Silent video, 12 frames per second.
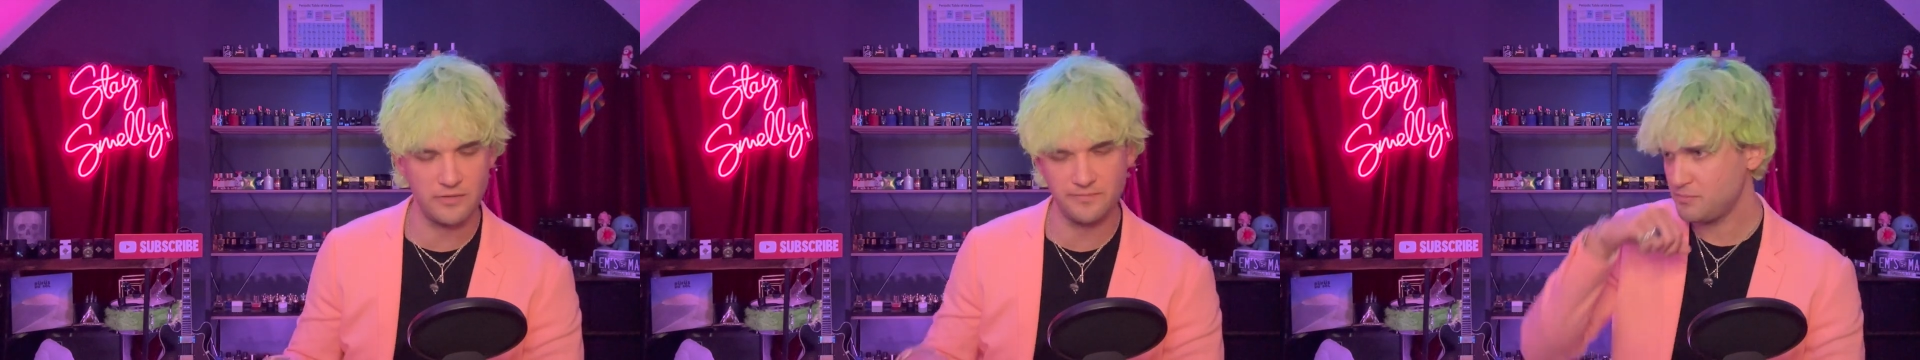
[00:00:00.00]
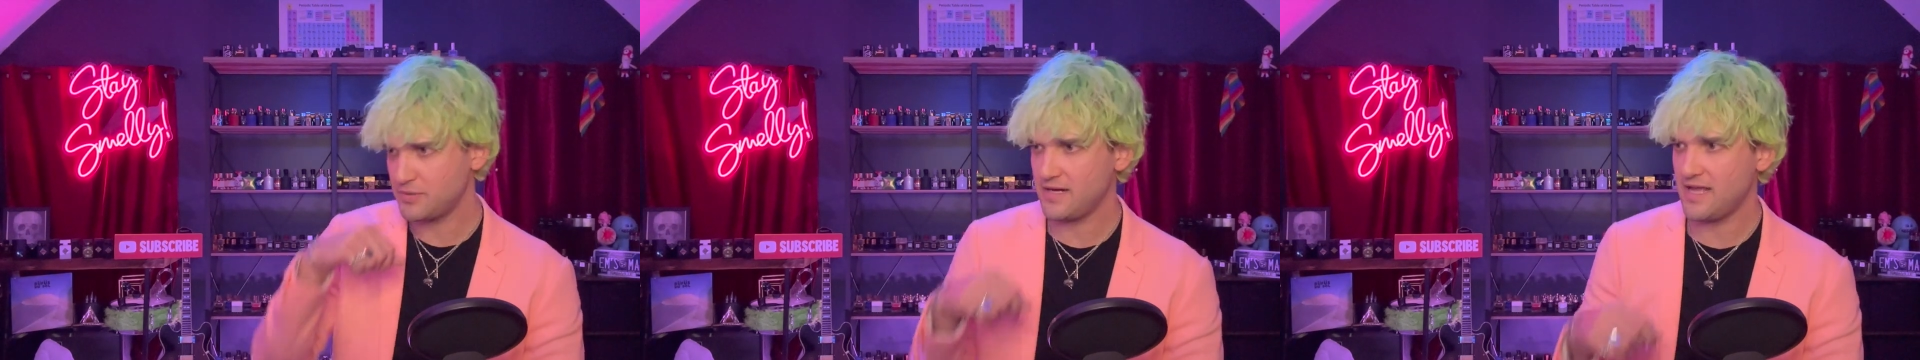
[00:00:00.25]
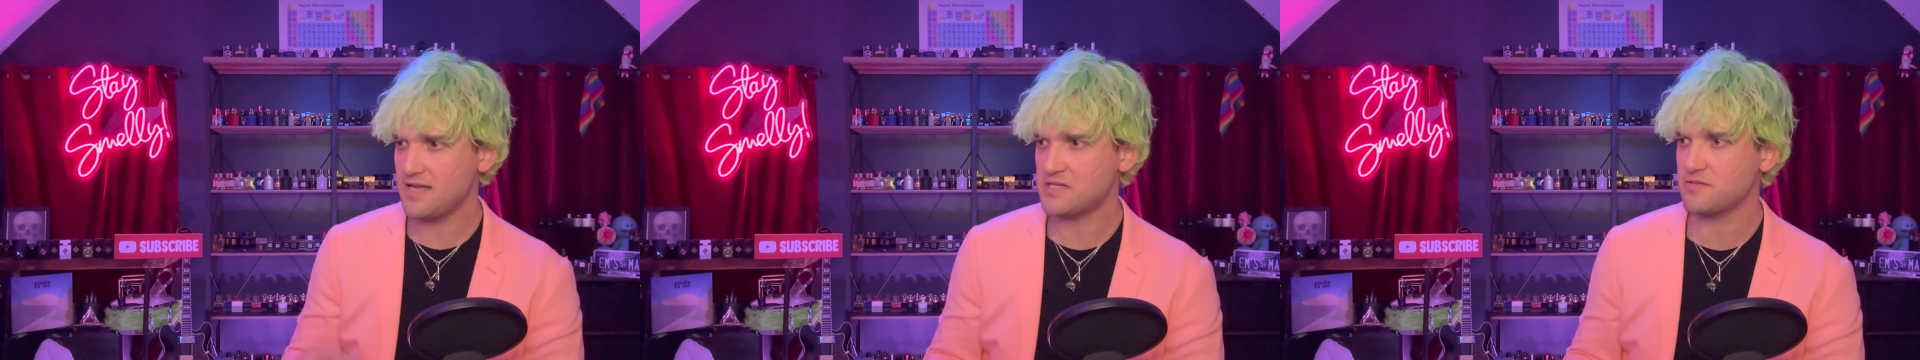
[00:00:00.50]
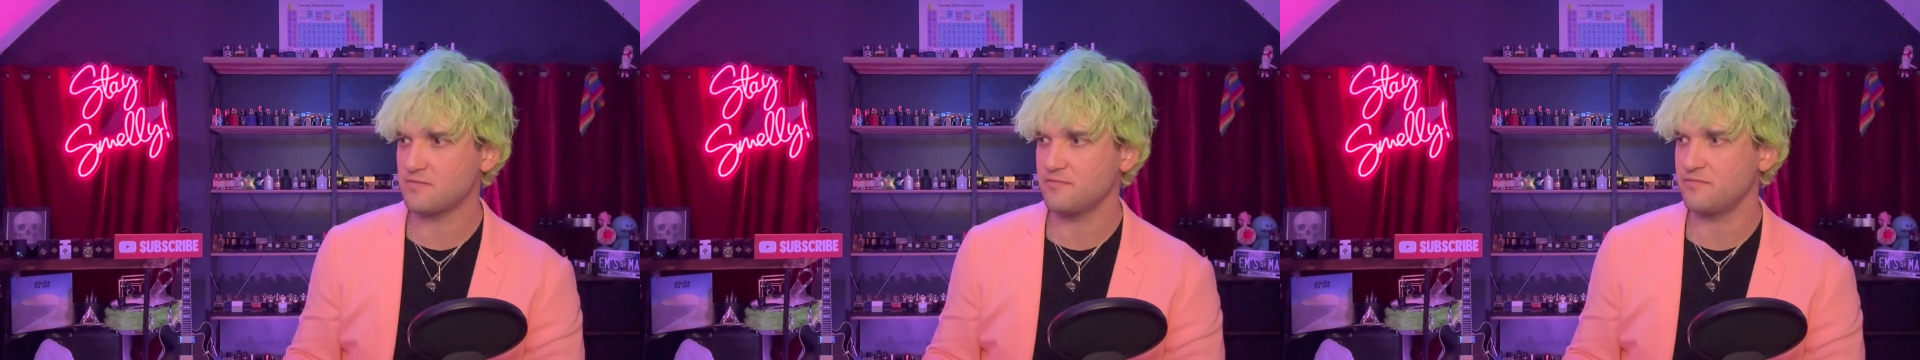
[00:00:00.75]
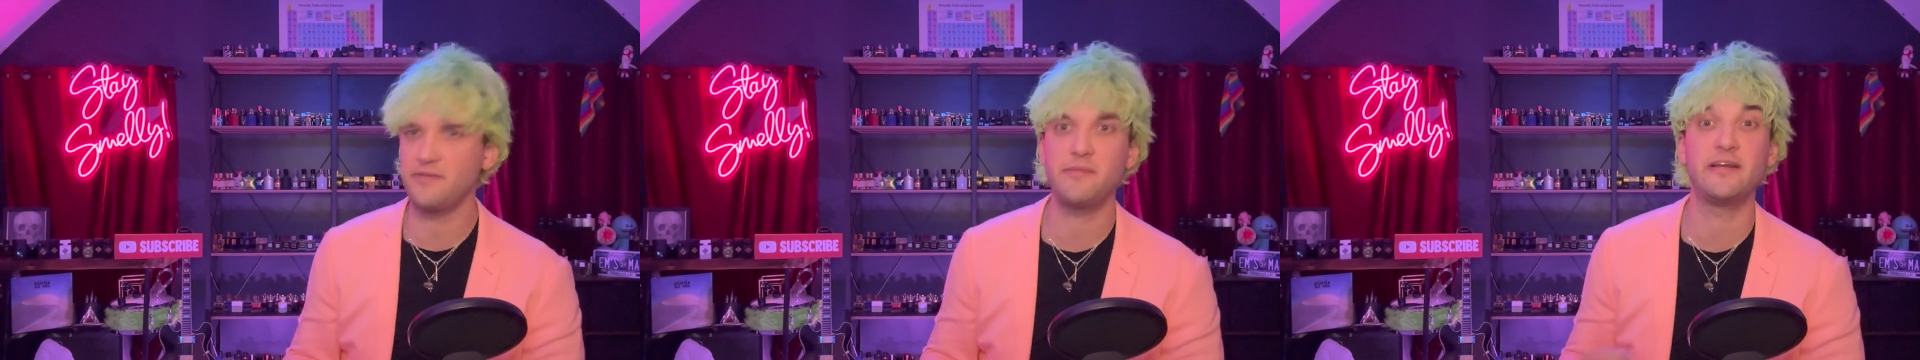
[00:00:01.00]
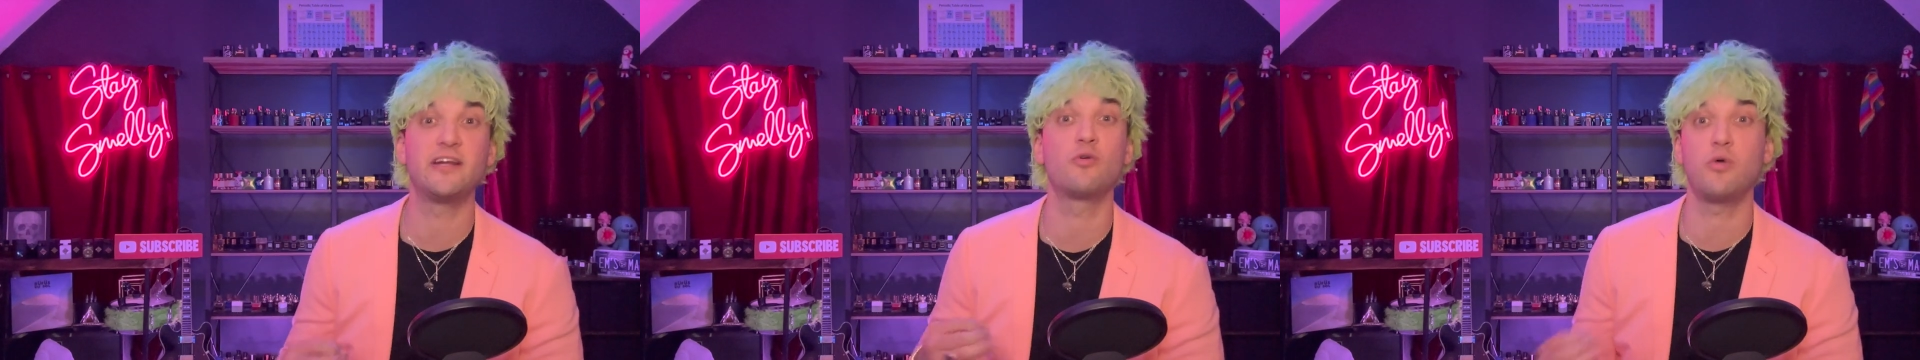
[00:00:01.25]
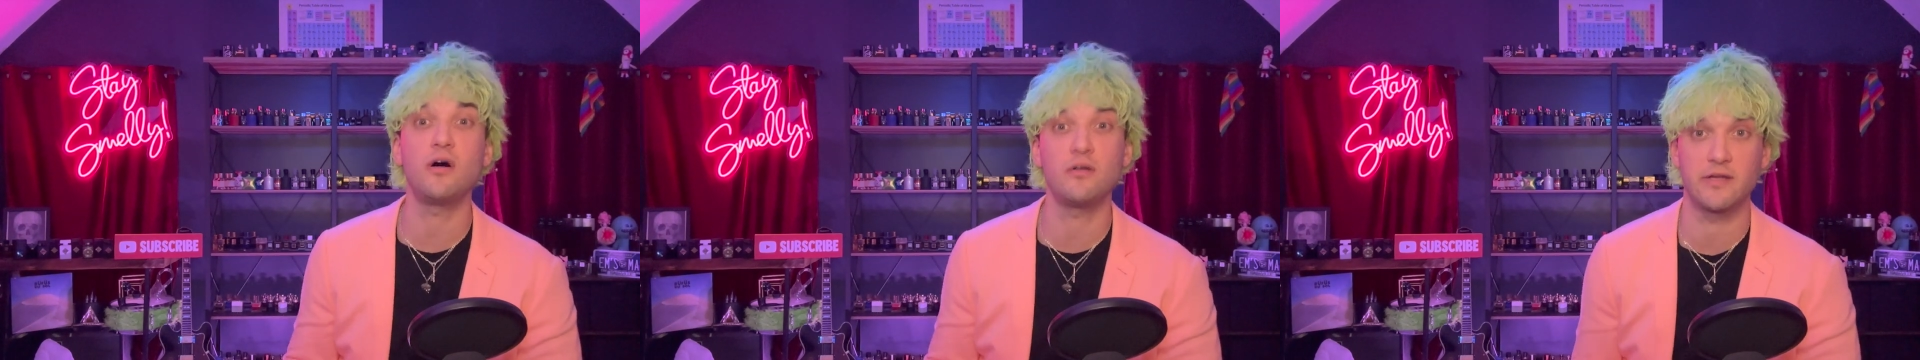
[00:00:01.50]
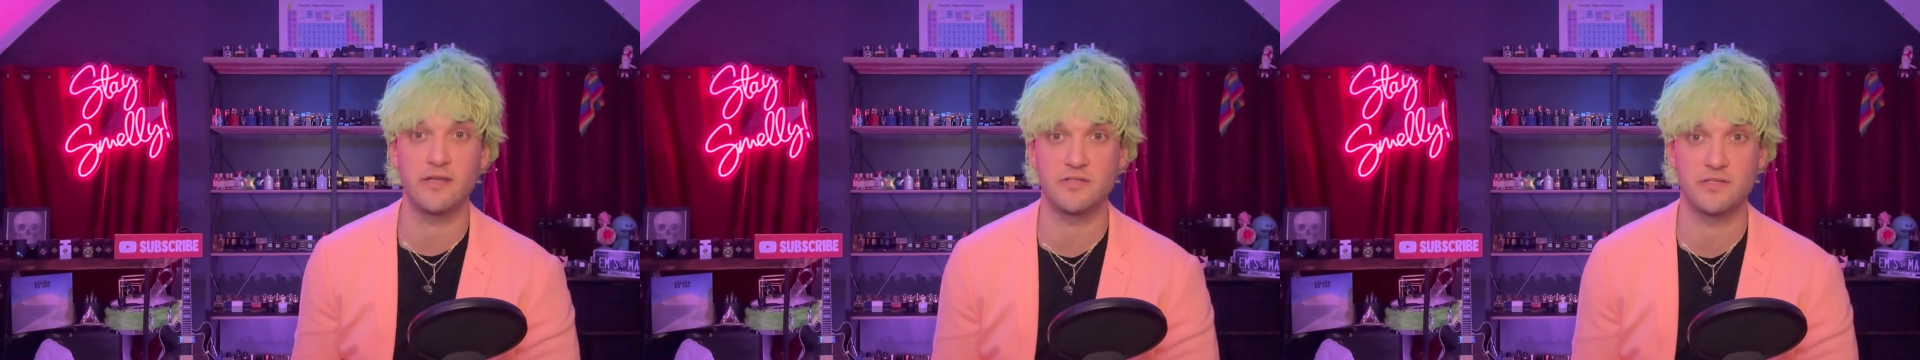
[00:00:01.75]
but it has feminine
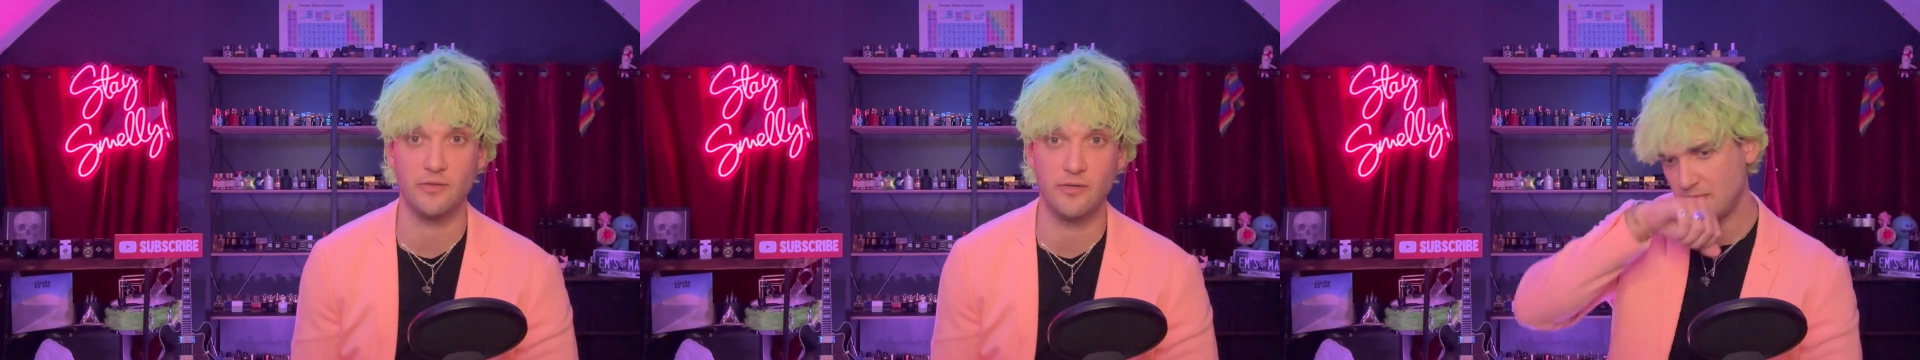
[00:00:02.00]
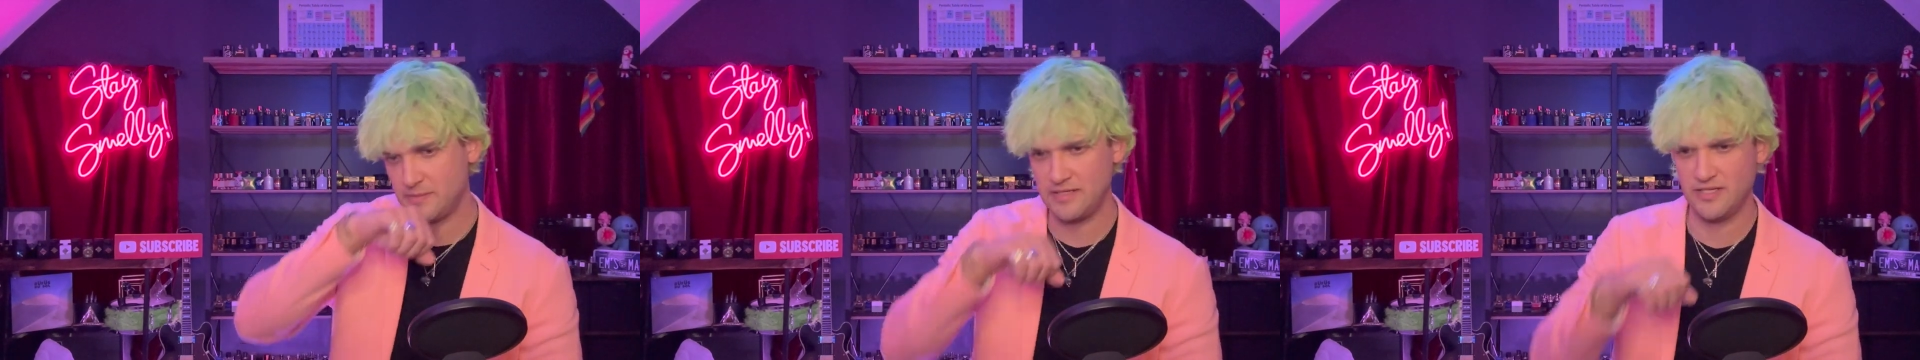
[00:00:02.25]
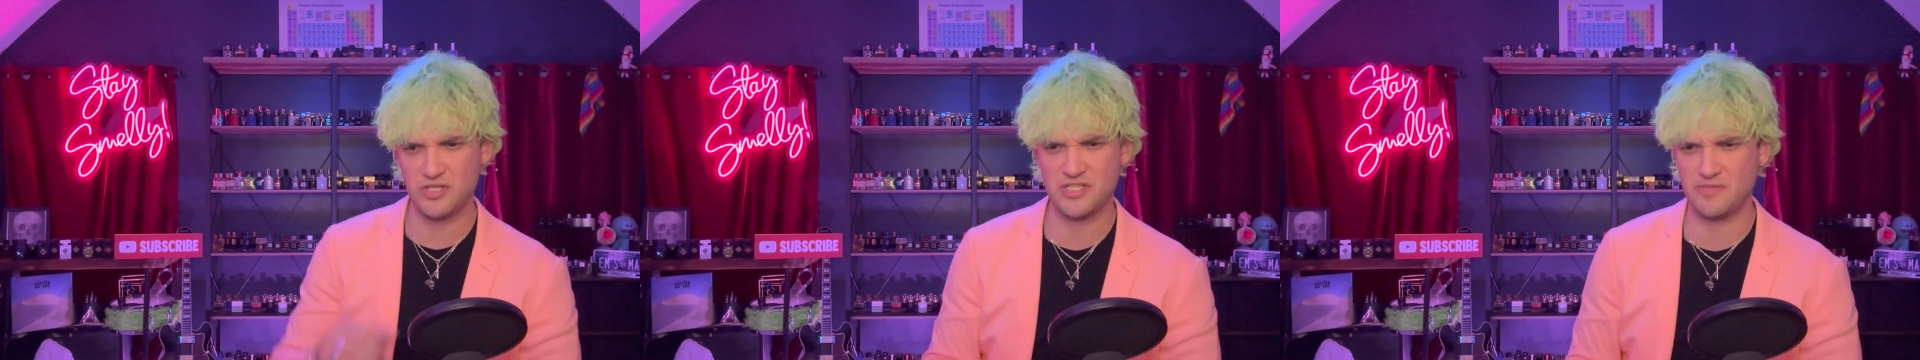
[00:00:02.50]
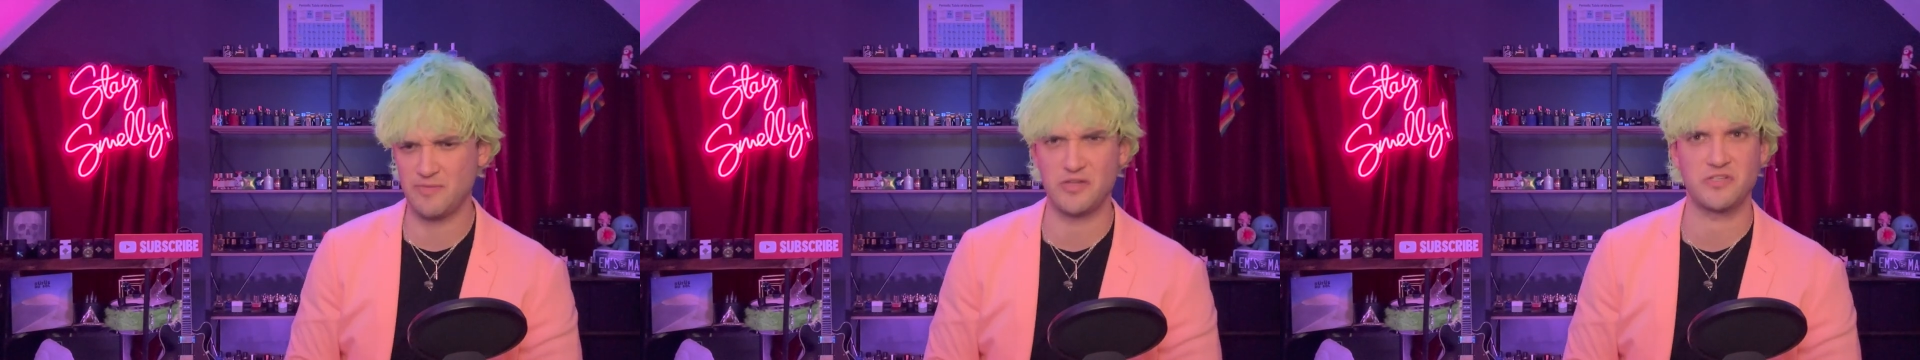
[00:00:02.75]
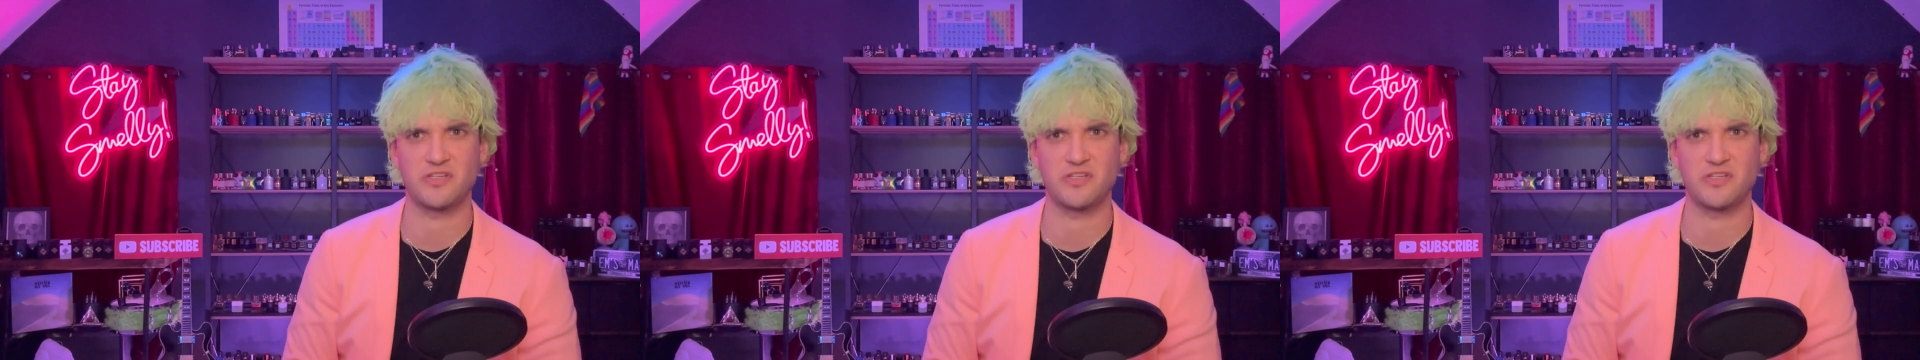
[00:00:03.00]
qualities to it. I mean, it just smells